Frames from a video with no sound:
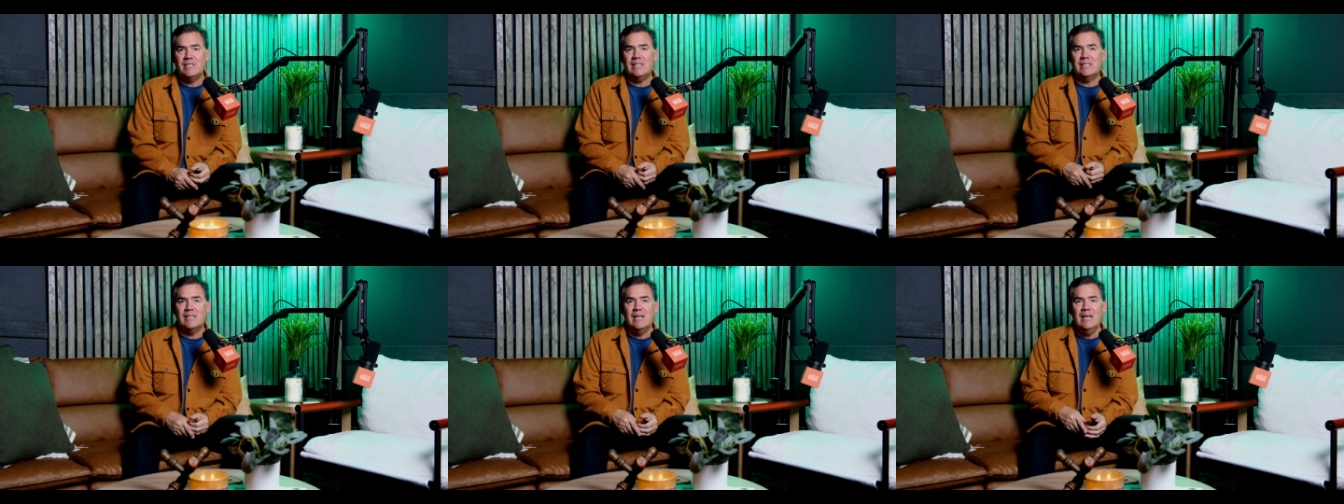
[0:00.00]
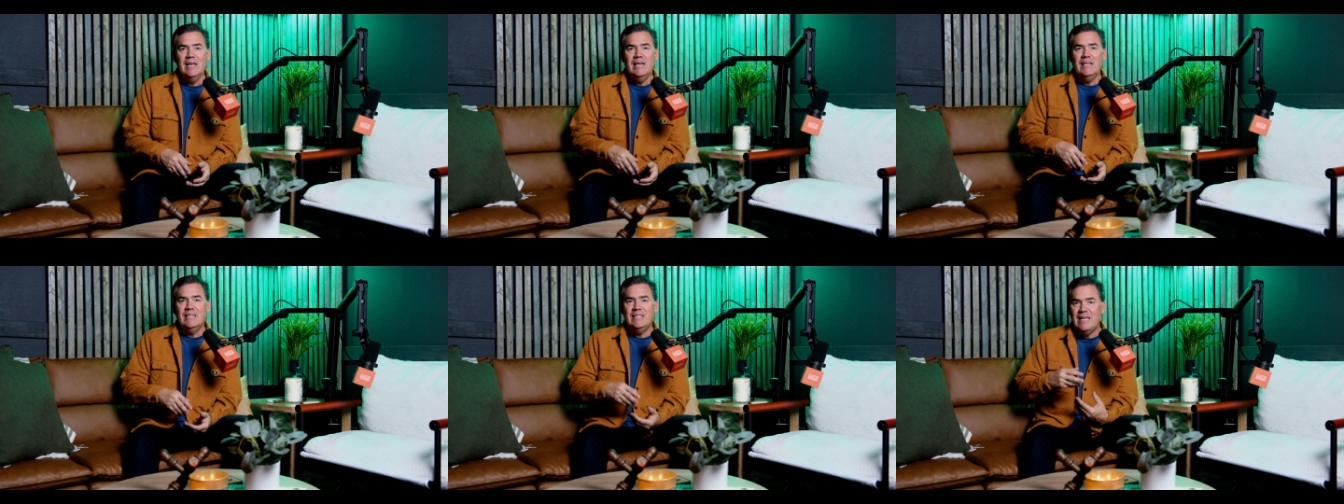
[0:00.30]
He's
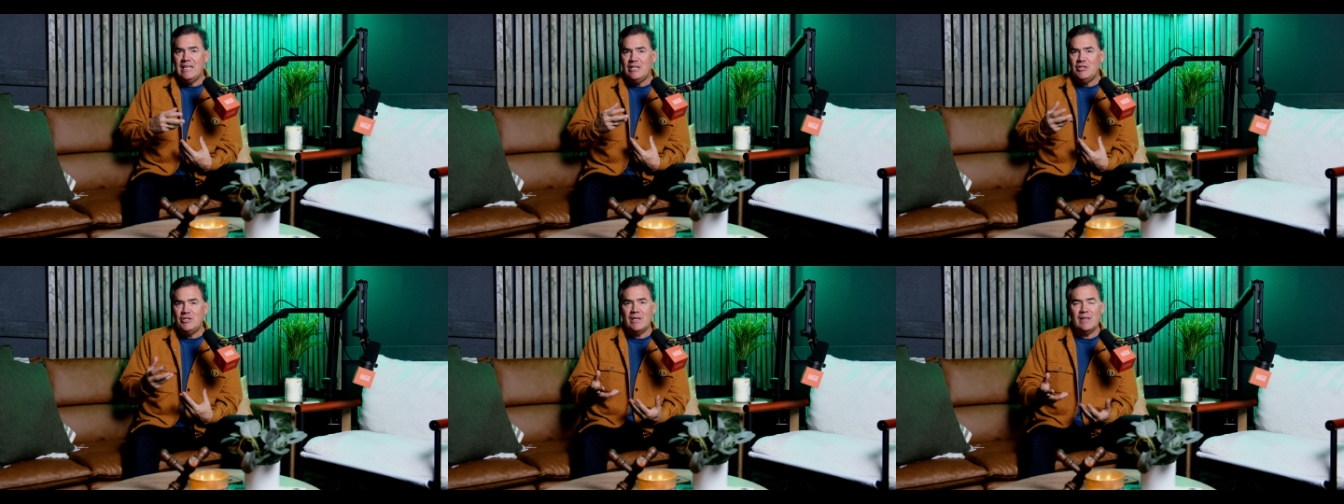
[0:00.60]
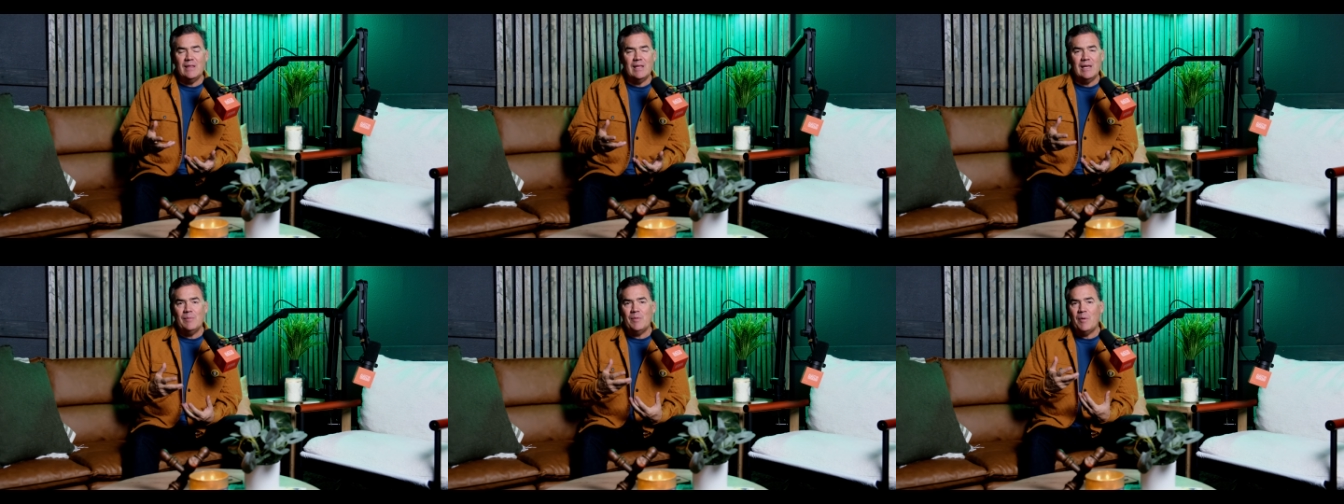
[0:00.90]

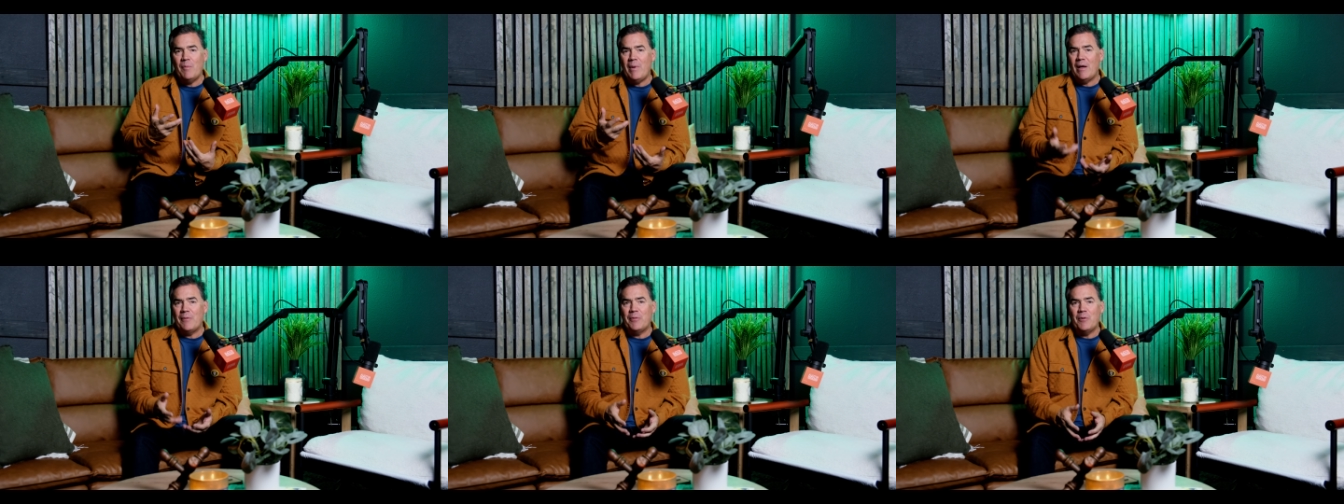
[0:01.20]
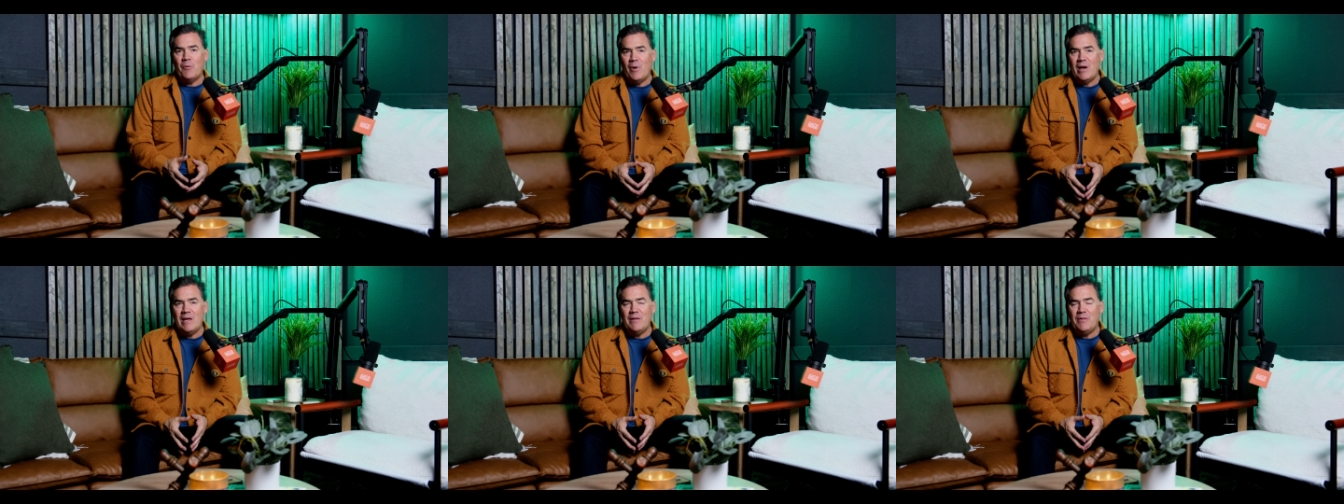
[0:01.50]
teaching them about
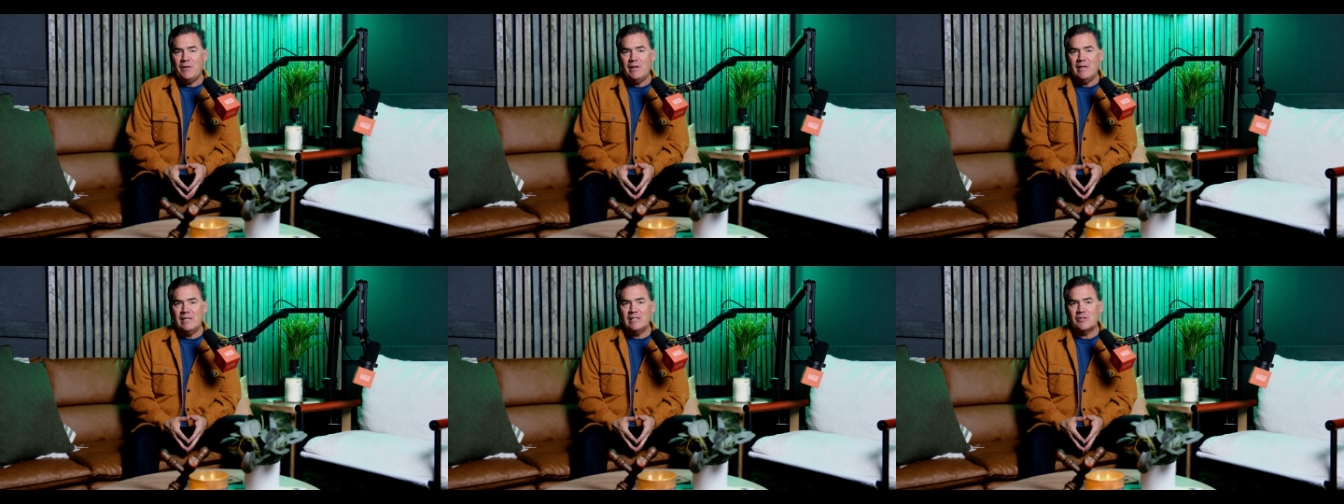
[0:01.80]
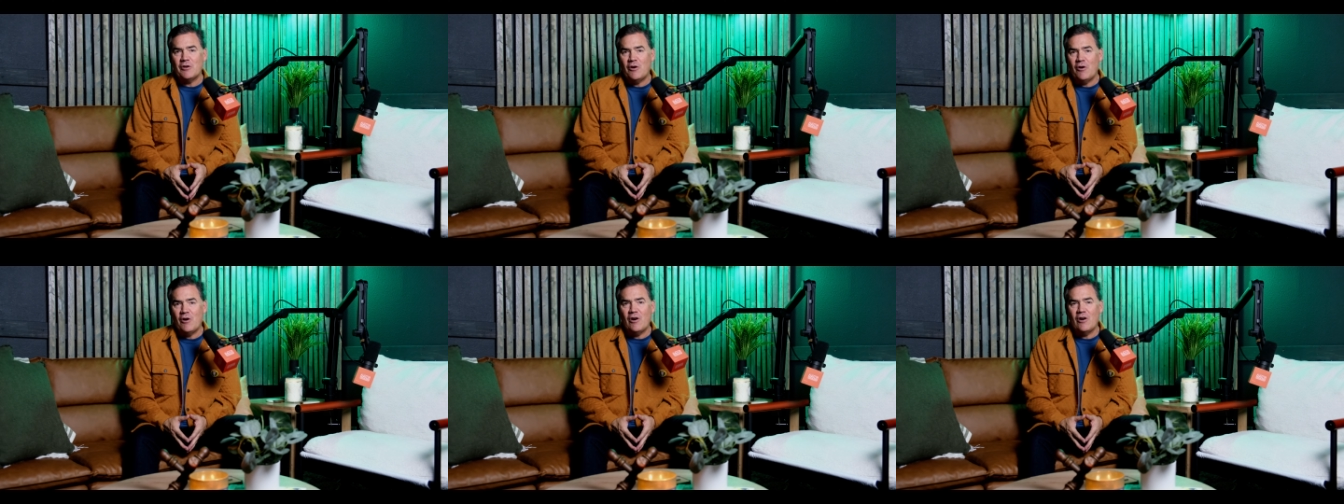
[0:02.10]
the way
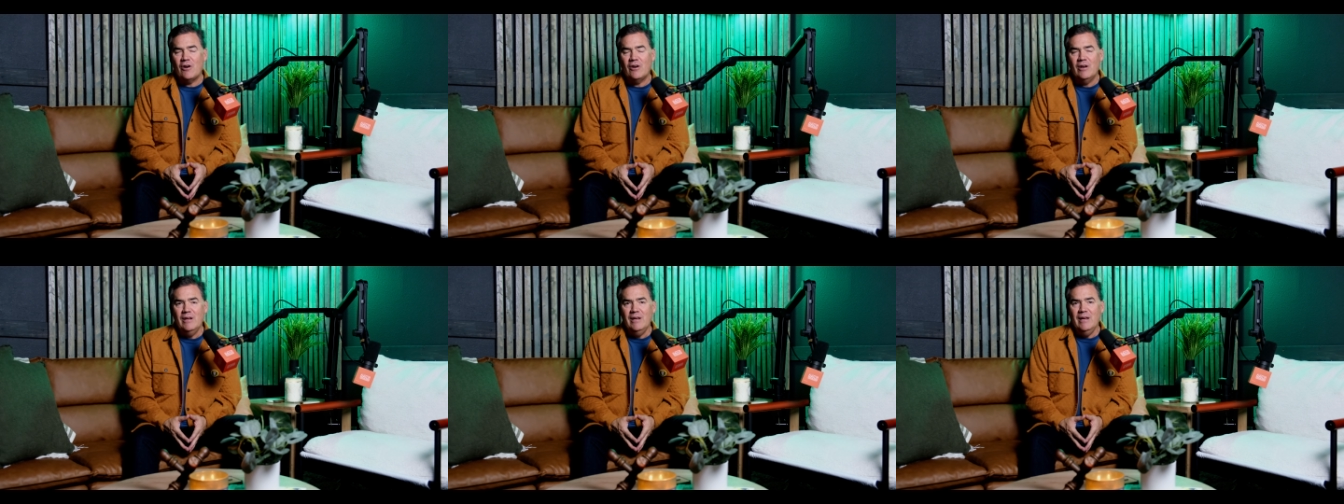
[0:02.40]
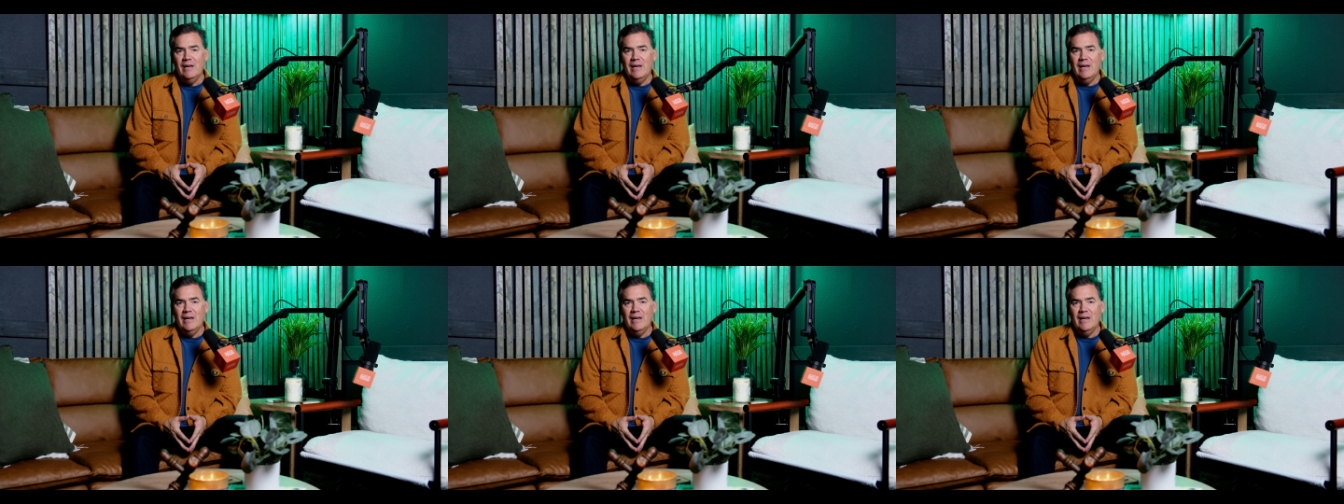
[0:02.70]
things are.